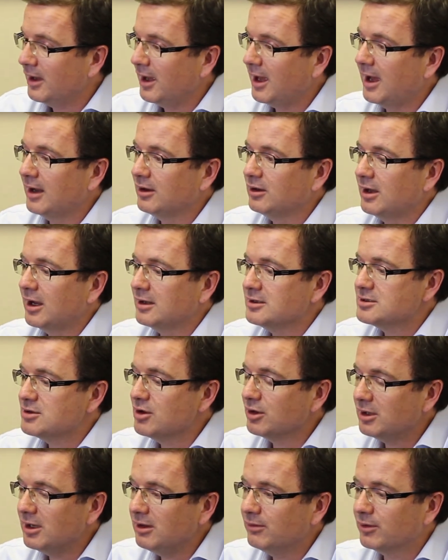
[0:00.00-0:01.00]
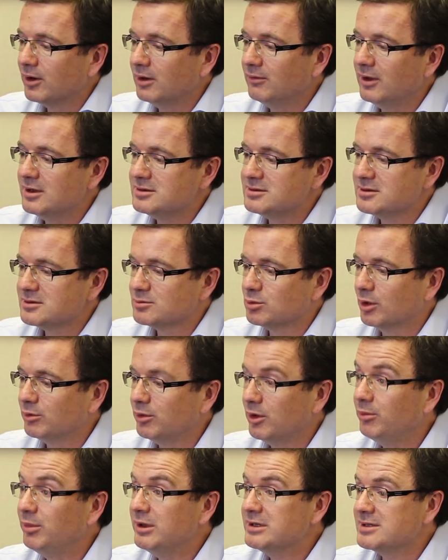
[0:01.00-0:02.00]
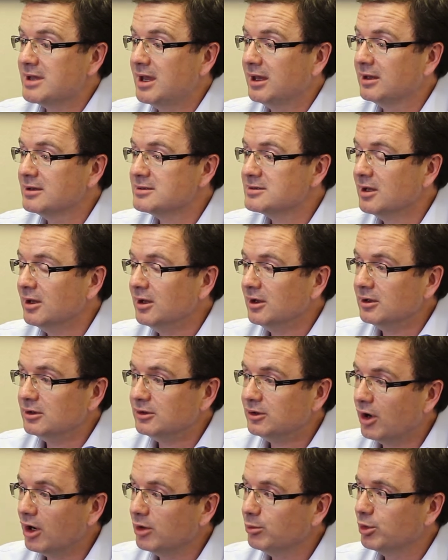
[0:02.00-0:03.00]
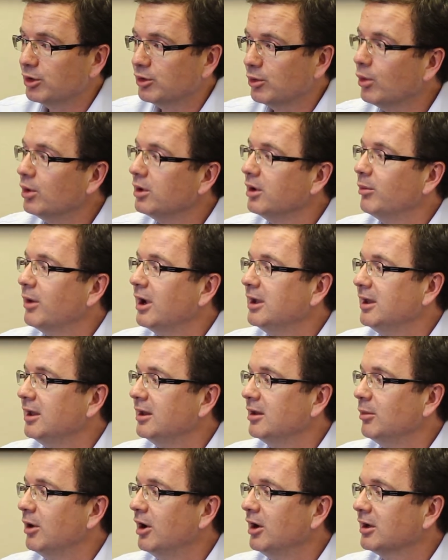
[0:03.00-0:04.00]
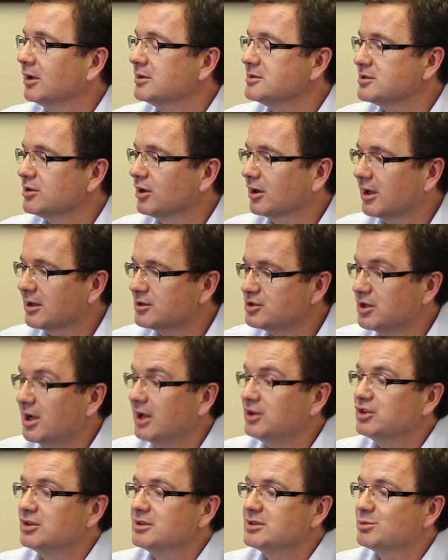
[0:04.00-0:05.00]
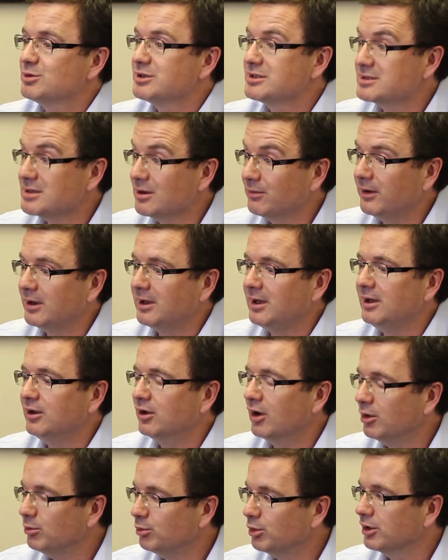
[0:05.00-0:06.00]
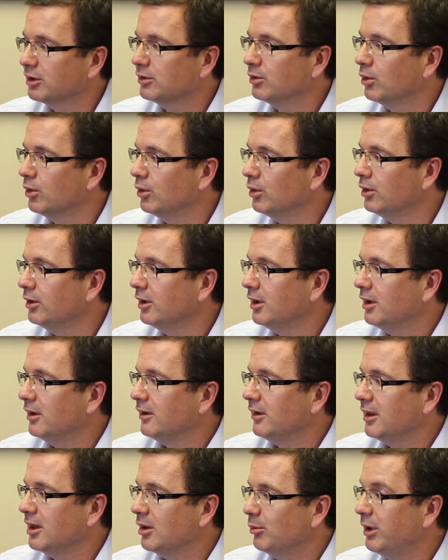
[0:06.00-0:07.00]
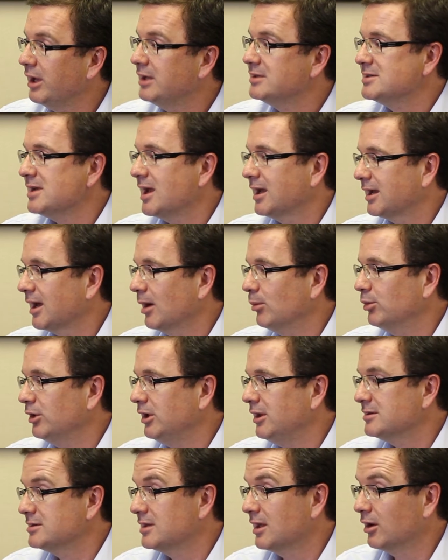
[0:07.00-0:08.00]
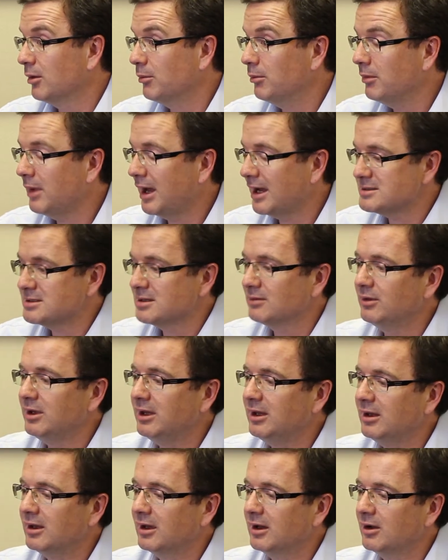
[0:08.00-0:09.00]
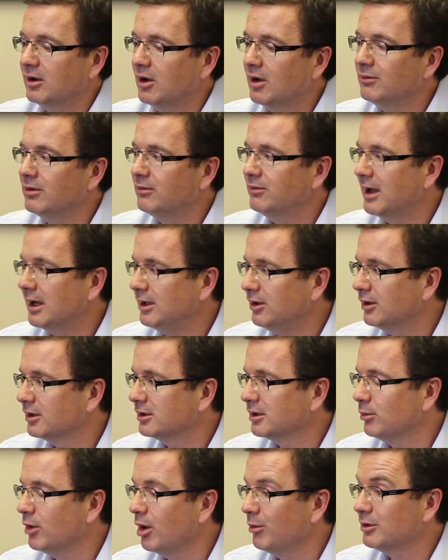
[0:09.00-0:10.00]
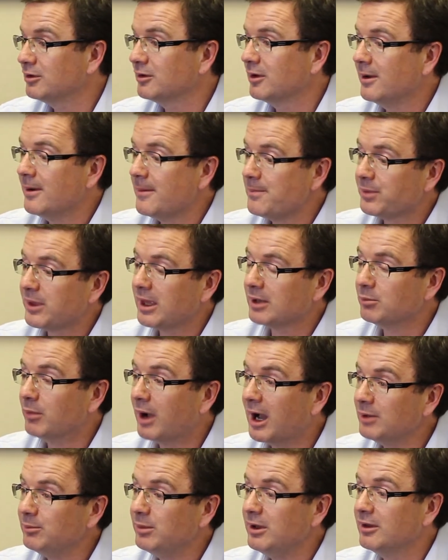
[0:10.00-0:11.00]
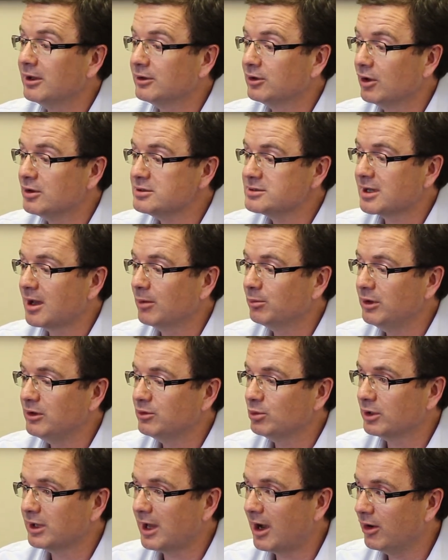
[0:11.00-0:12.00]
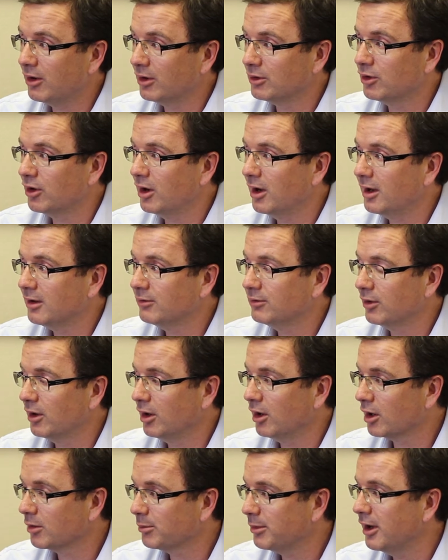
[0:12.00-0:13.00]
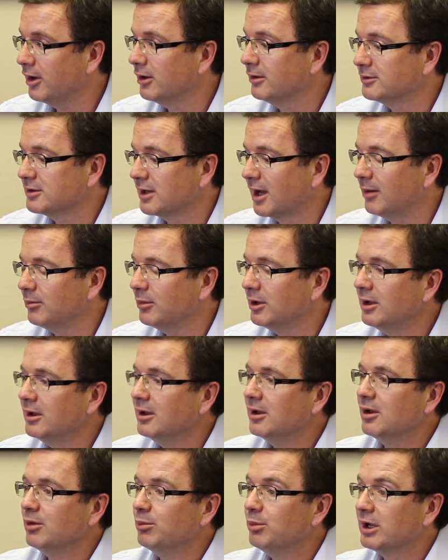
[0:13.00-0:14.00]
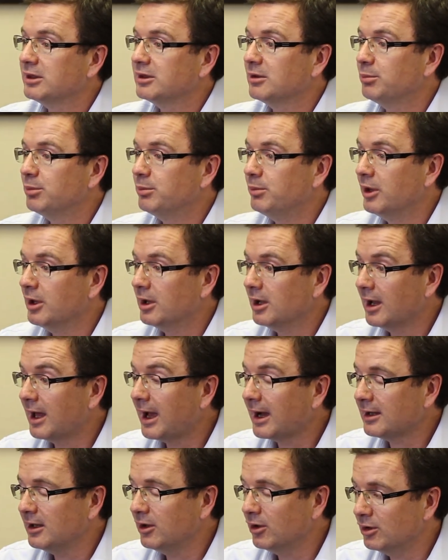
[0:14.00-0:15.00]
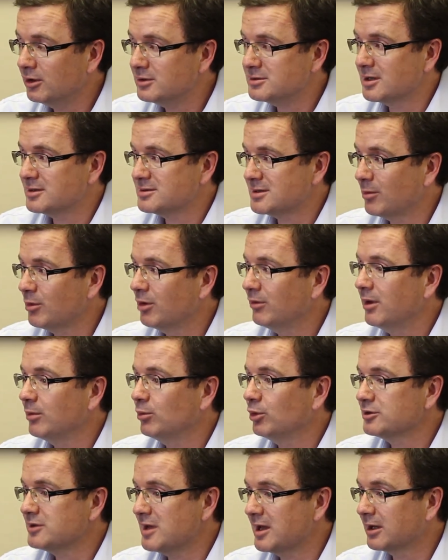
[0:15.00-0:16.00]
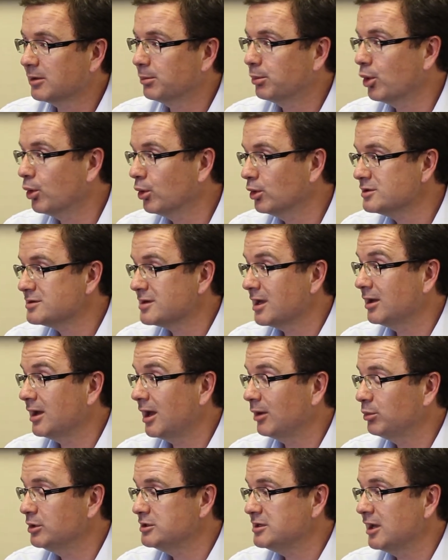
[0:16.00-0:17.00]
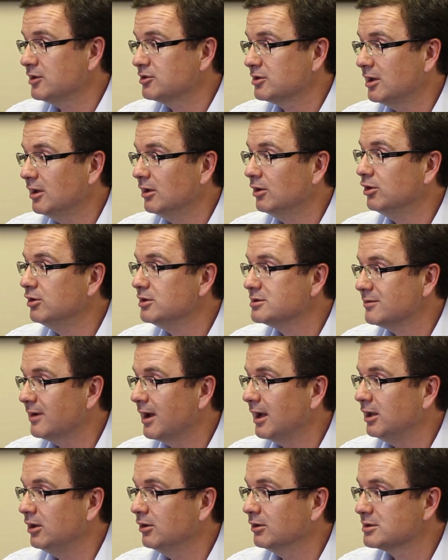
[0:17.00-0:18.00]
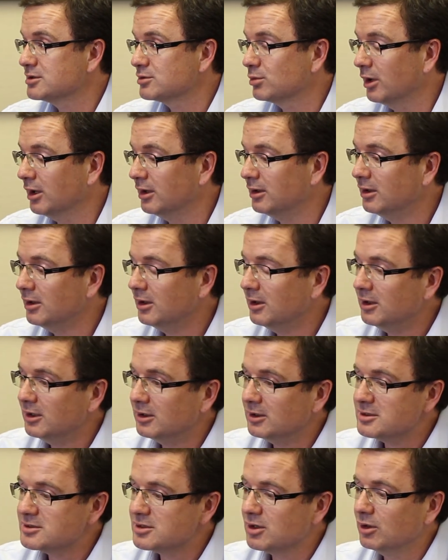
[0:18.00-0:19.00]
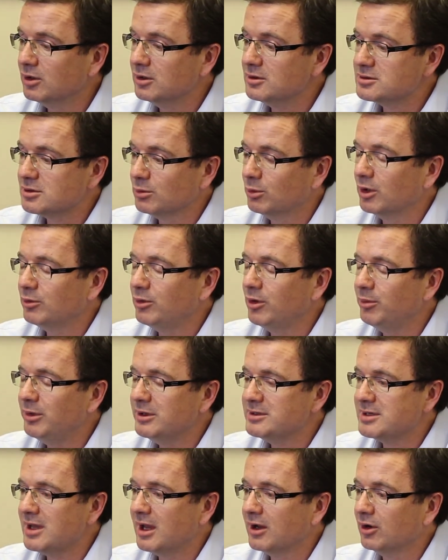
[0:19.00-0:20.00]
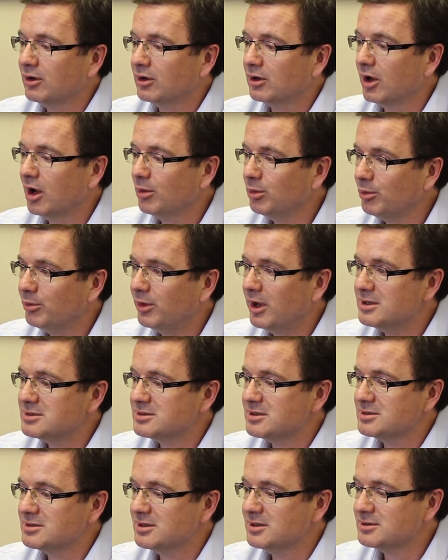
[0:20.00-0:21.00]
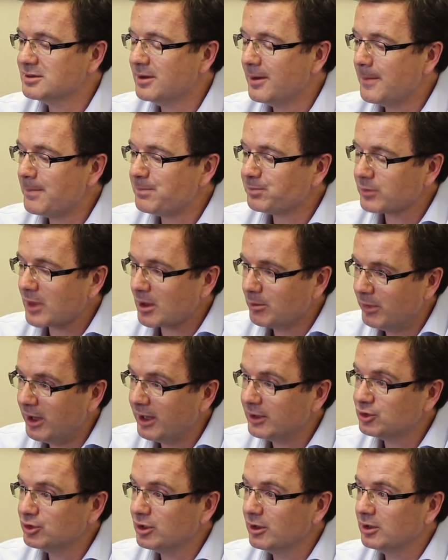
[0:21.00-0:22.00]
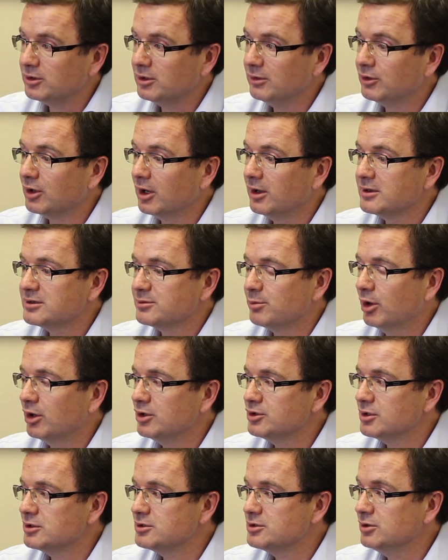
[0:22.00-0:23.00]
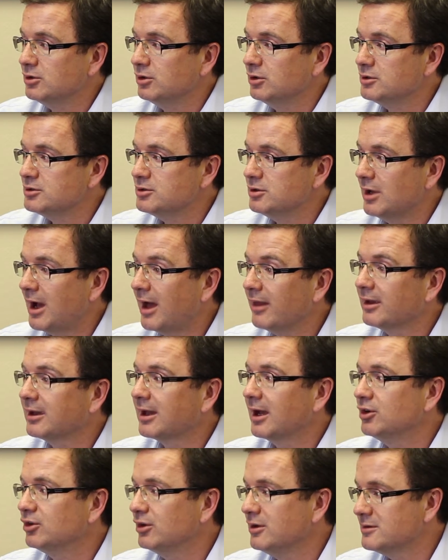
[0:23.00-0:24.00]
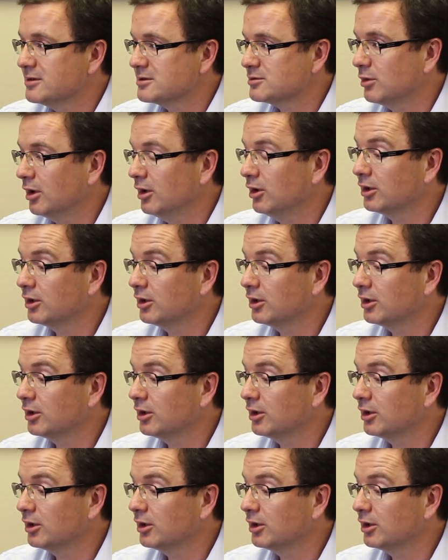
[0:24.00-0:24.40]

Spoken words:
And certainly for investors, what we'd be saying is don't put all your money in the American Stock Exchange, and specifically don't put it all in the big tech companies that are massively overvalued at the moment. It might be that those companies will carry on growing for a long period of time, but the likelihood is that some of them will take a pause and potentially lose value as well. So what we'd be saying on a global basis is make sure that you've got exposure to other countries as well.